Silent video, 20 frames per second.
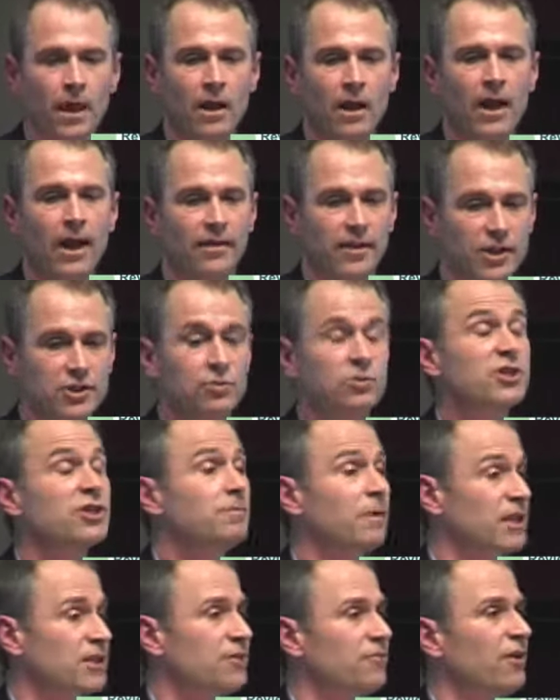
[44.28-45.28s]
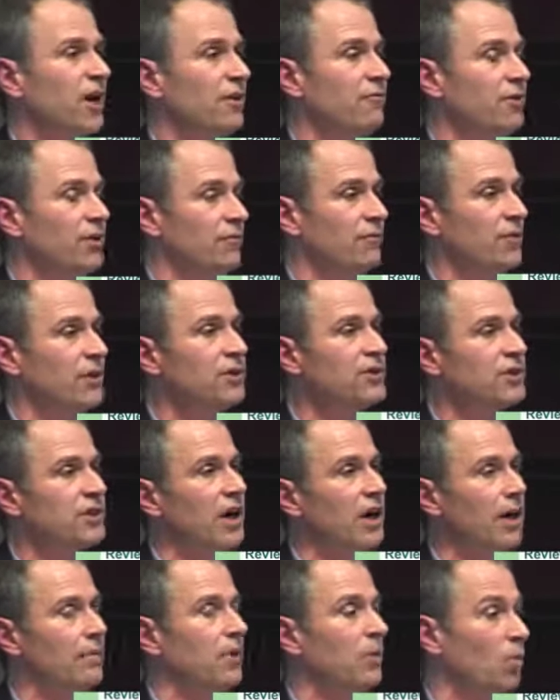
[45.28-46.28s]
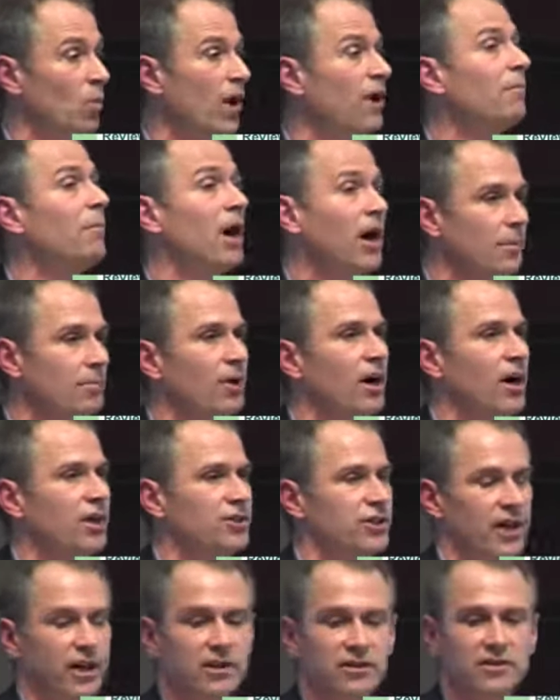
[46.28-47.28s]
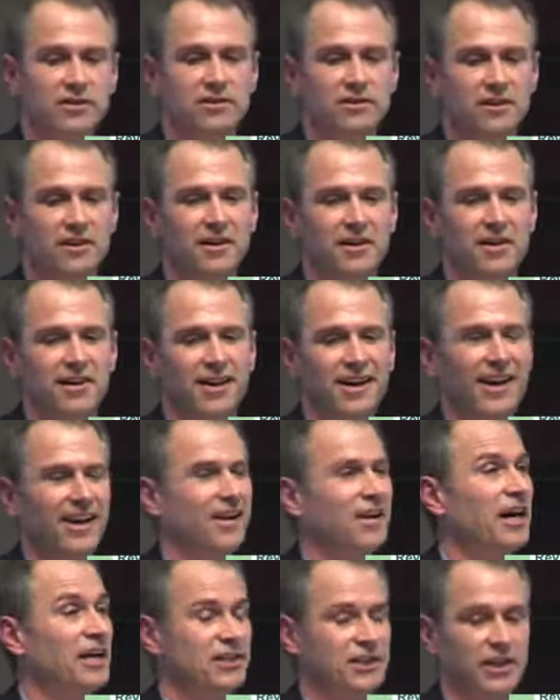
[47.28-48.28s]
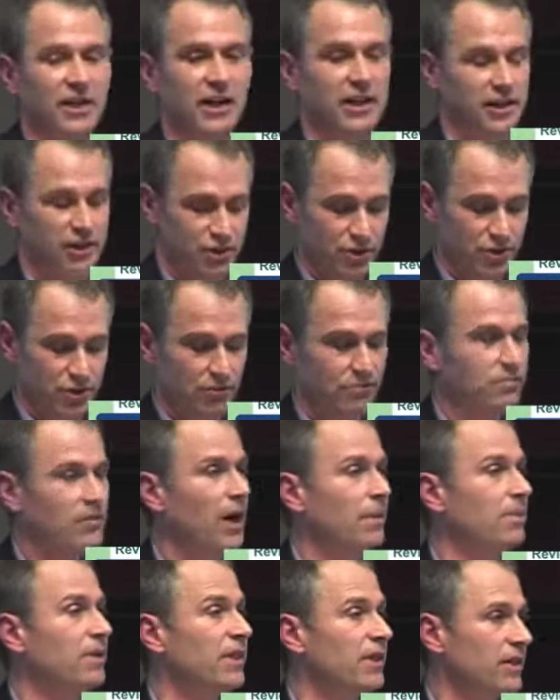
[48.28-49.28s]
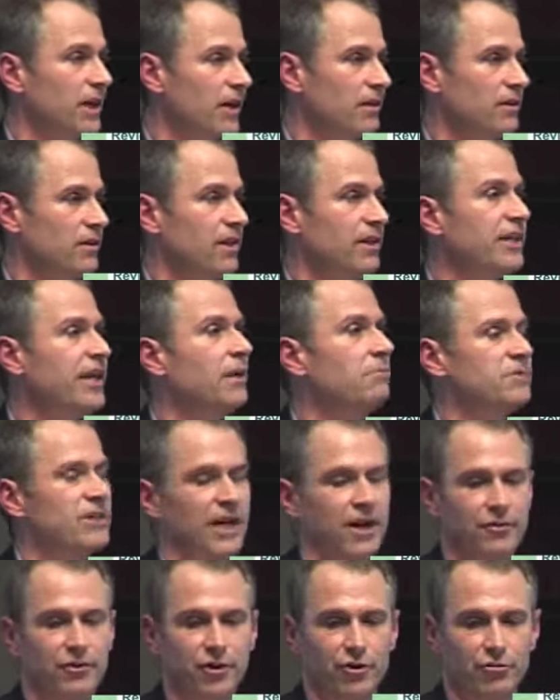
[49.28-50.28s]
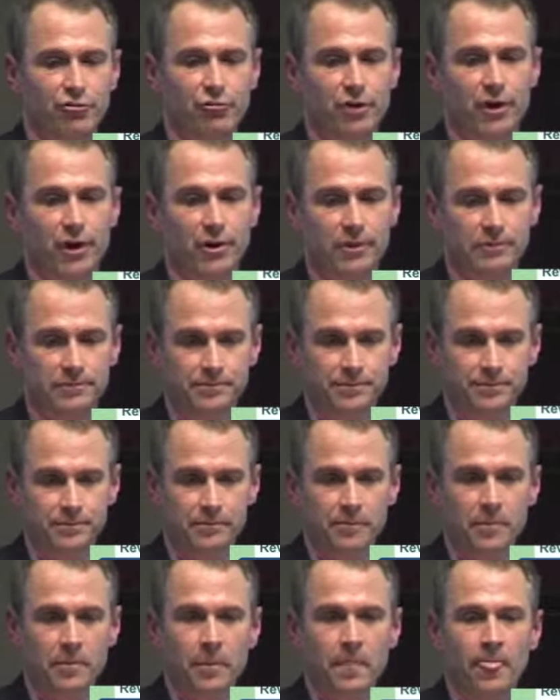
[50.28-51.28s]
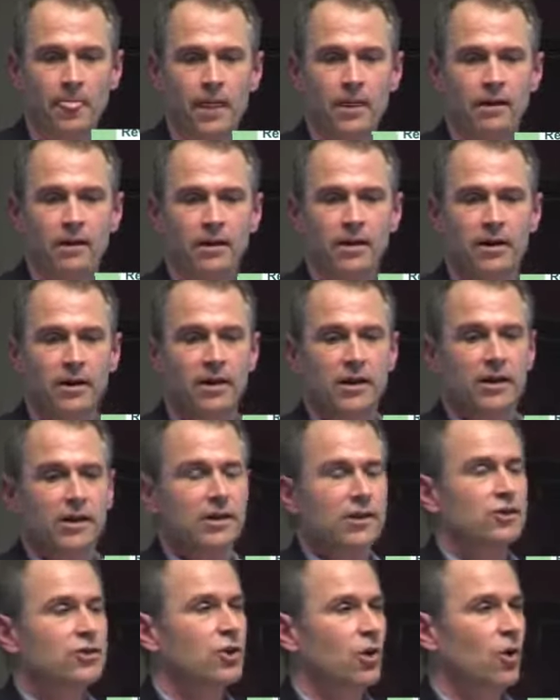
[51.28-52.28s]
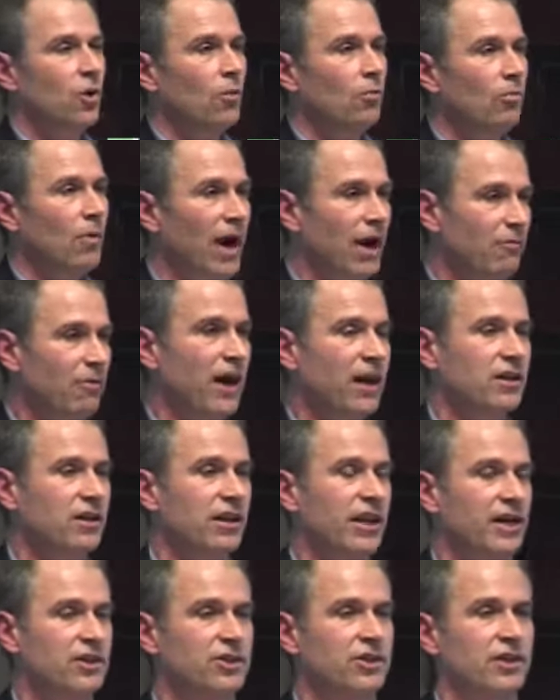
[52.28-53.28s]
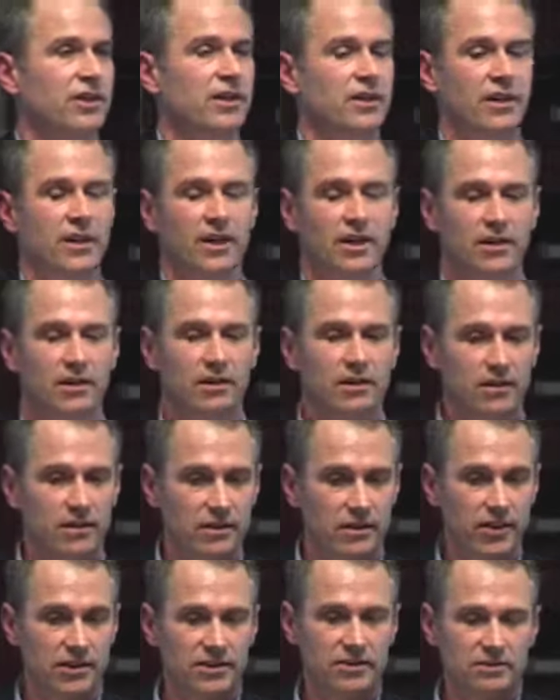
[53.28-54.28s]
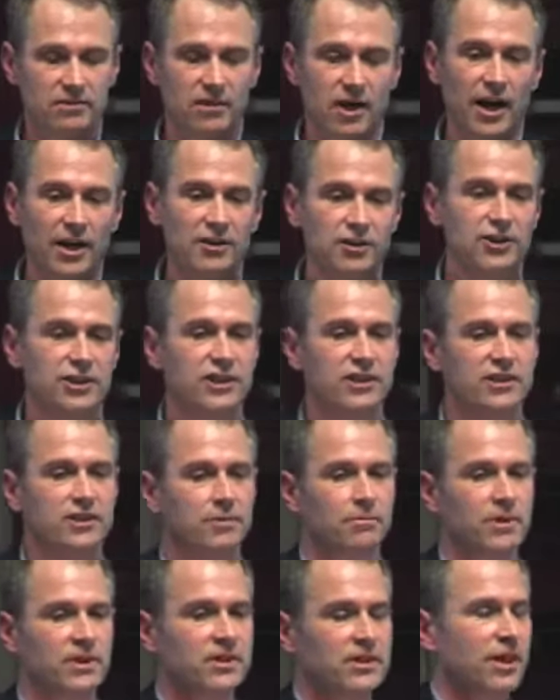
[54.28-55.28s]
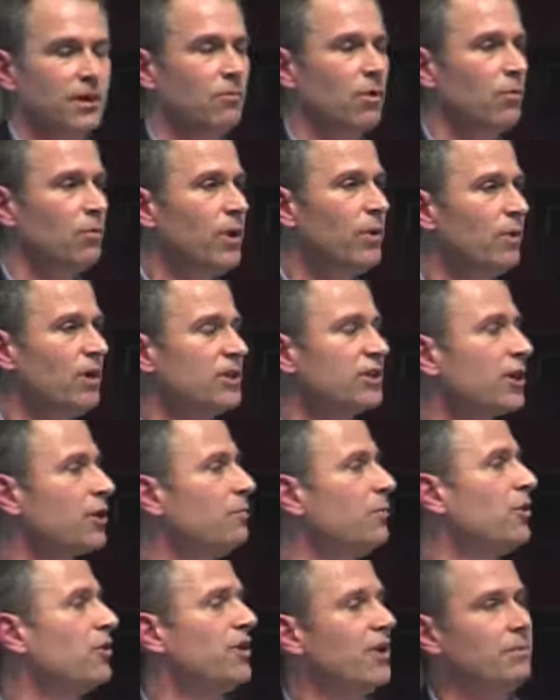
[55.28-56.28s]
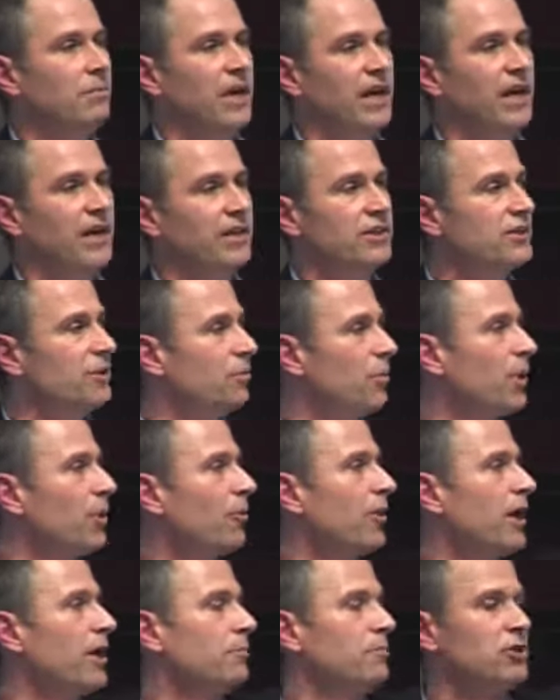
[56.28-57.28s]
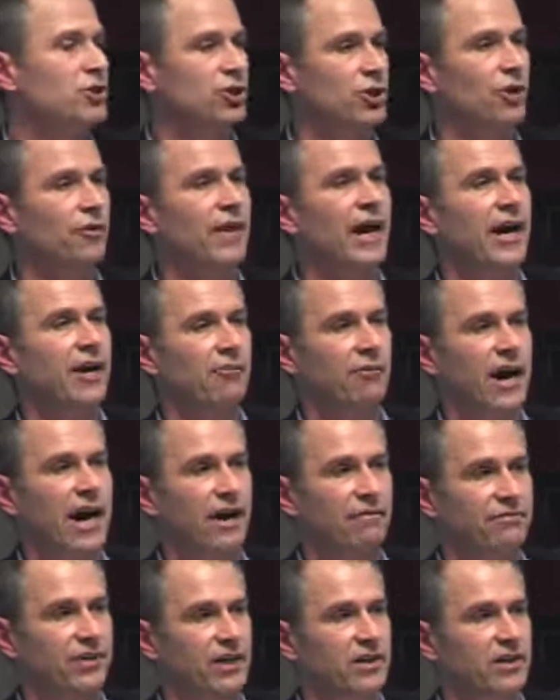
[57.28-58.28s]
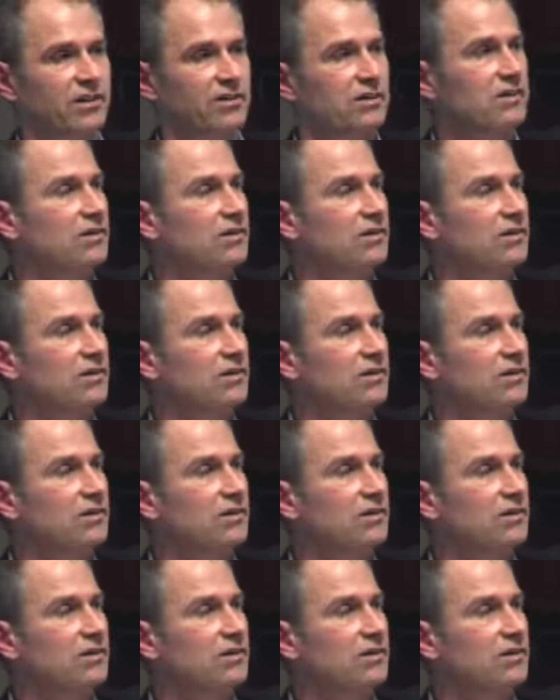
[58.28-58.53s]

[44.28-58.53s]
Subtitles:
And this was specified for the first time on one of my projects in 1992, up in Kemptown near Truro. So my recollection in this liner system is that when we went to community meetings and we were able to show that graphic,